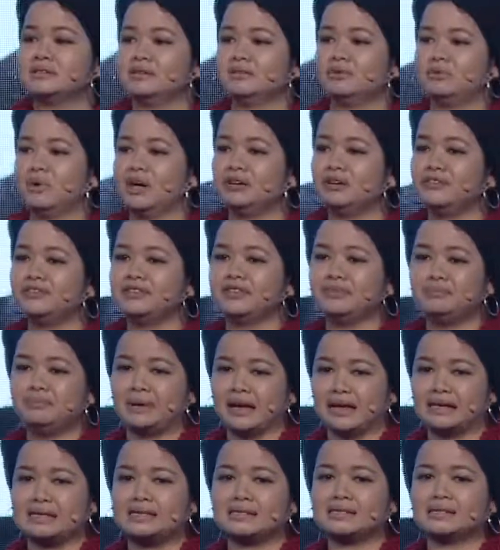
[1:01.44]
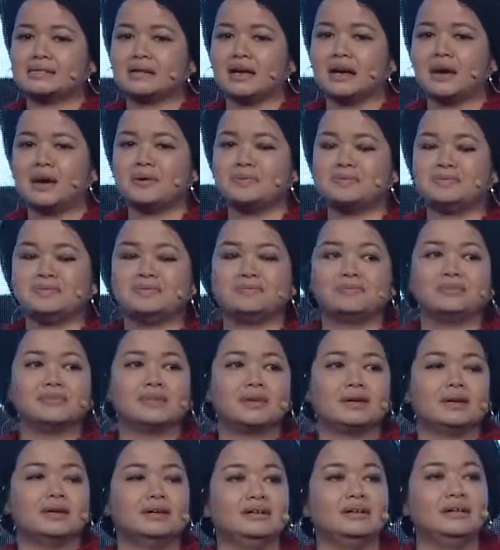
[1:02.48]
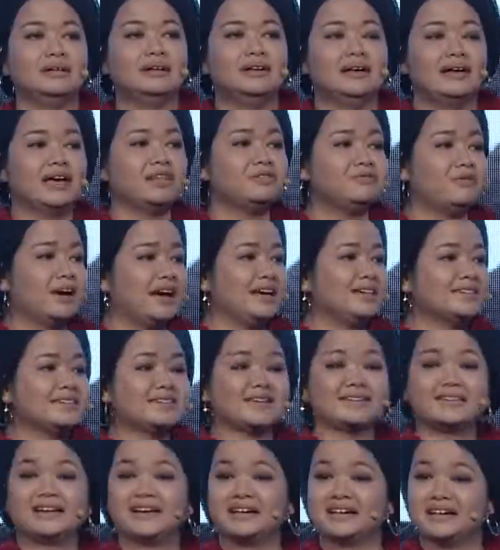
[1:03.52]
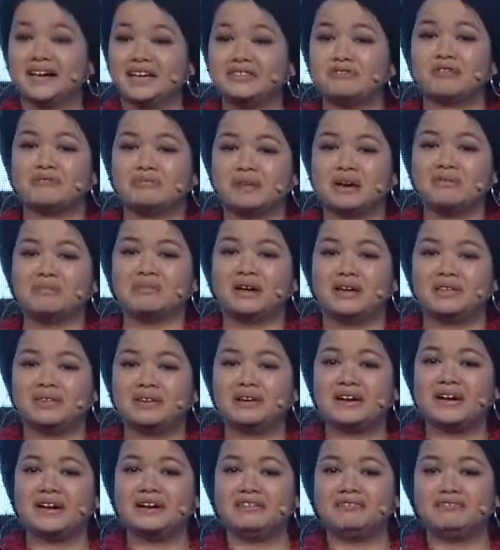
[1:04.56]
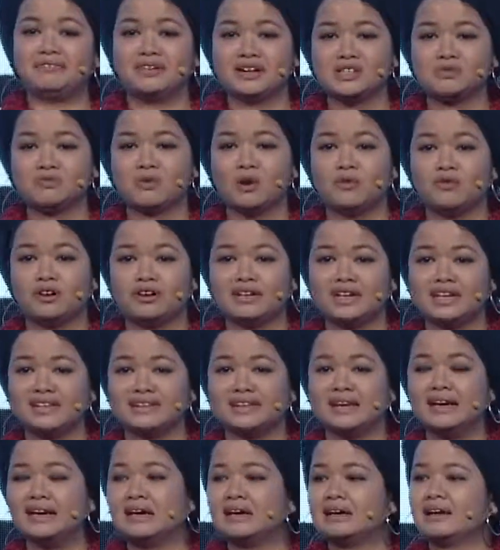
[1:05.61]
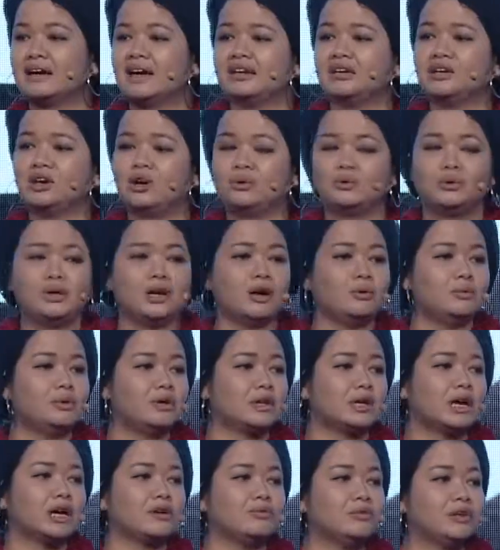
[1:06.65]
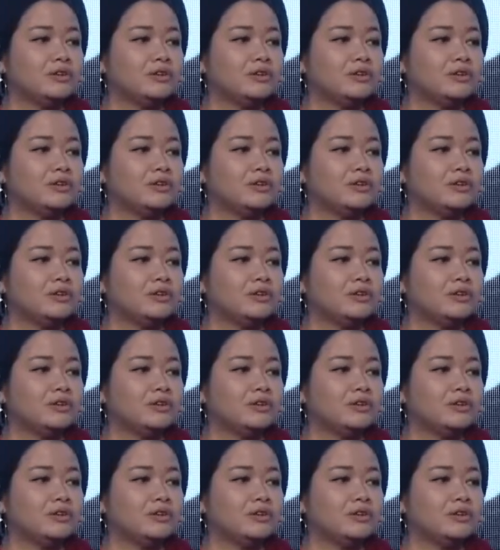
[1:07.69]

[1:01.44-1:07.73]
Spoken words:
one of the best advice that I got from my mother. And fast forwarded, right now we are working with